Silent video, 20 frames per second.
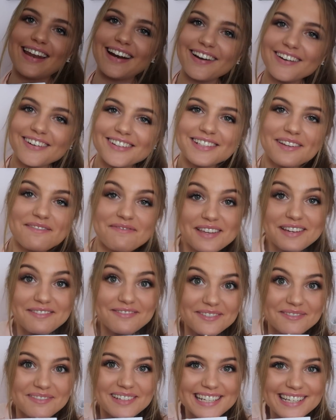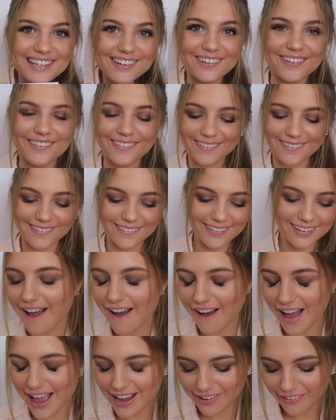Then I got something from Dior.
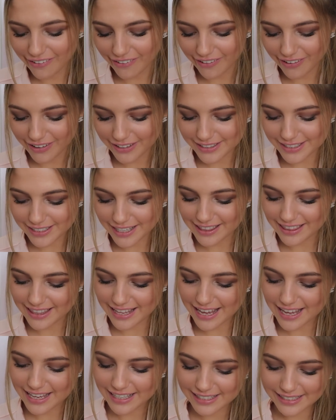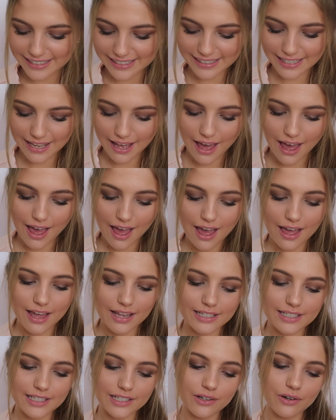I got this
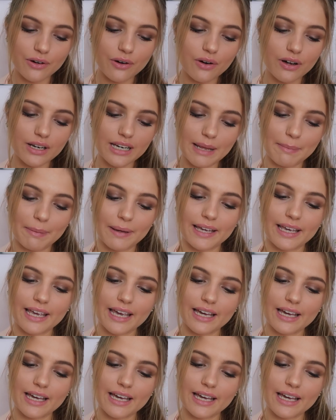Dior Lip